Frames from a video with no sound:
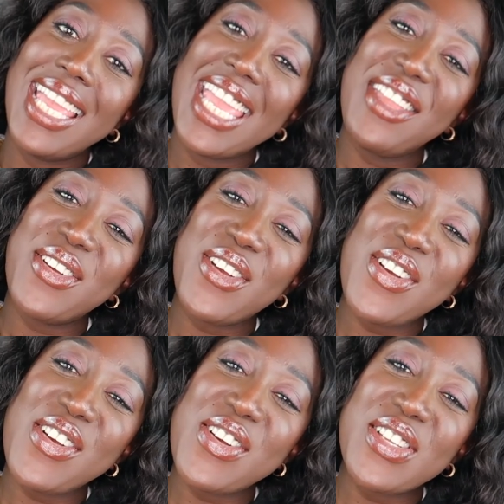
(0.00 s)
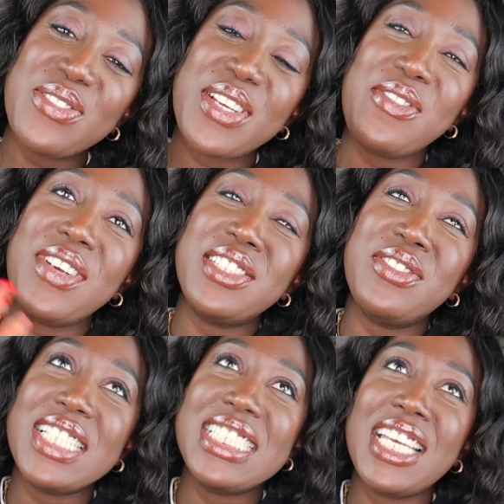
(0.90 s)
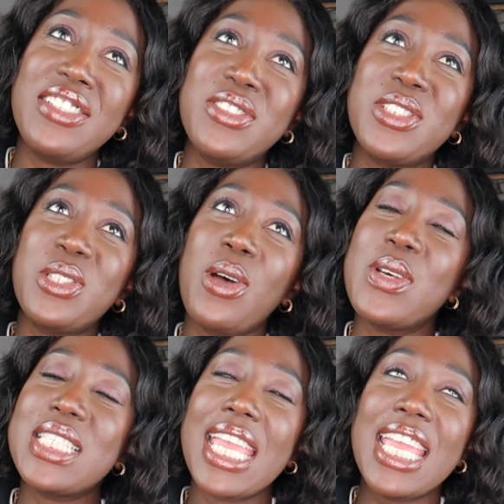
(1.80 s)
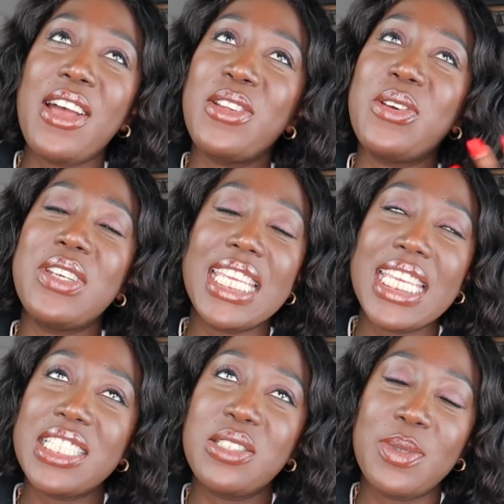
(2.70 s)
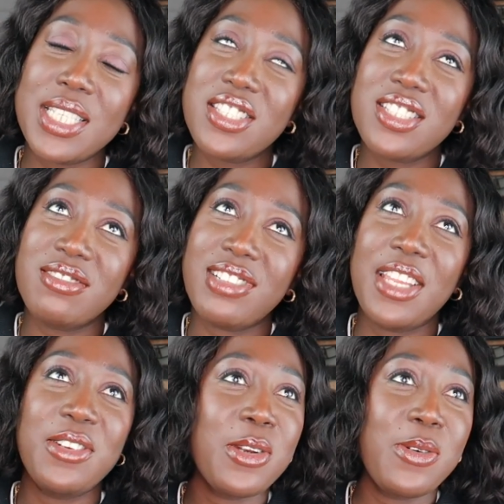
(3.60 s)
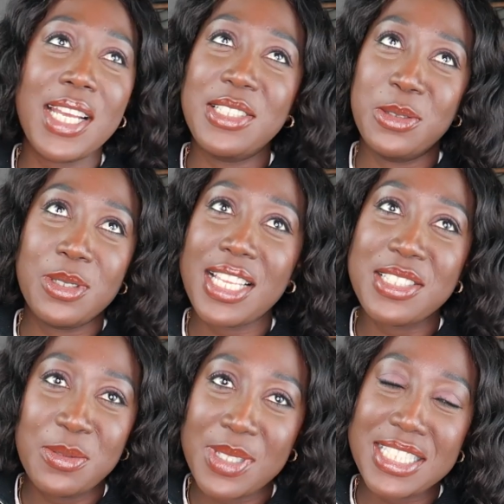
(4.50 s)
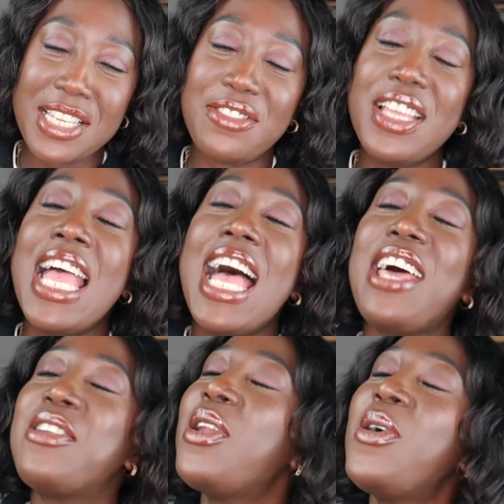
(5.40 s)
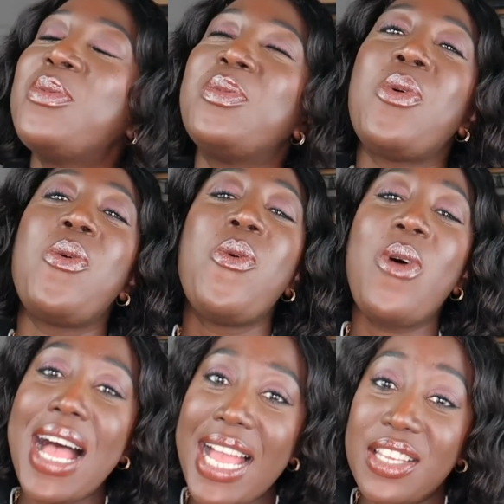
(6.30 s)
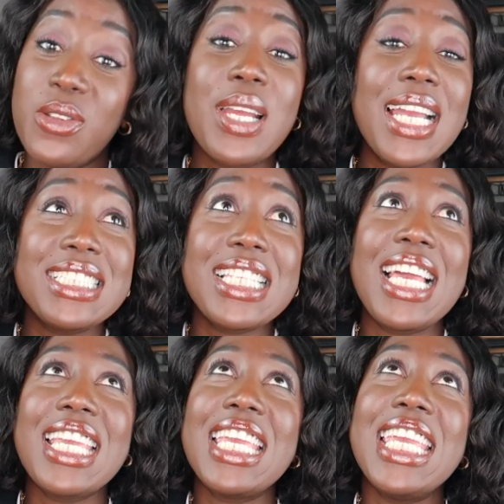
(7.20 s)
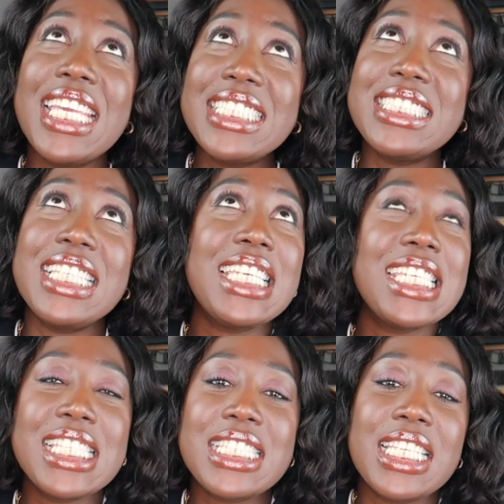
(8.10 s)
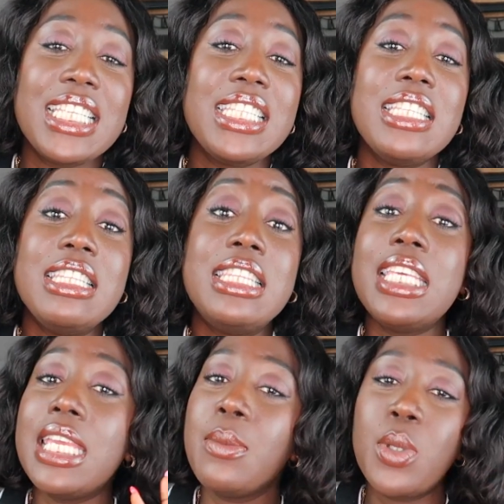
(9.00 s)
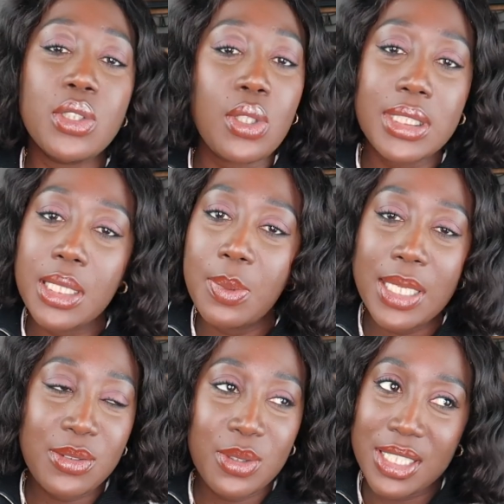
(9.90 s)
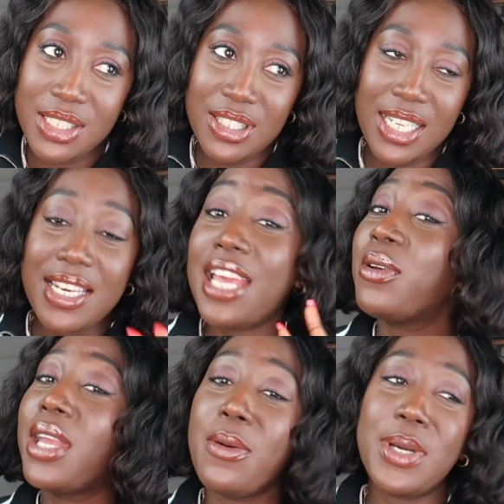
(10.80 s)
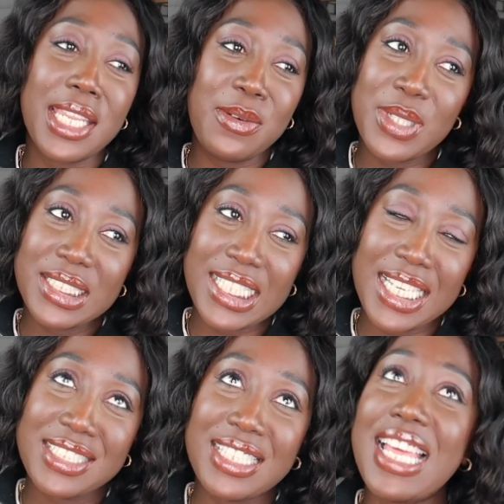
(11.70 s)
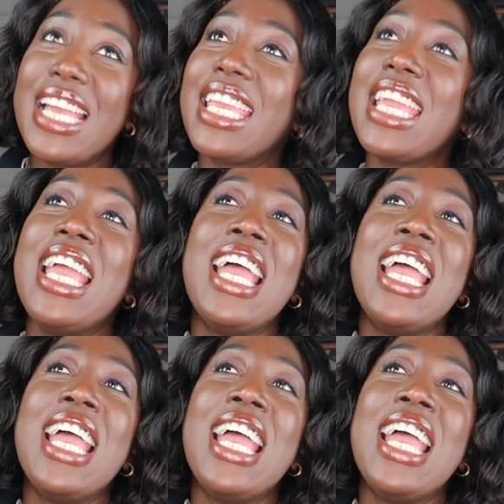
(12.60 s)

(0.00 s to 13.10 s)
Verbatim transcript: hey you girls welcome back to my channel so i was hanging out on x which i don't know why i do that to myself i don't know why you guys like x is the most toxic place on the internet i don't care what anyone says like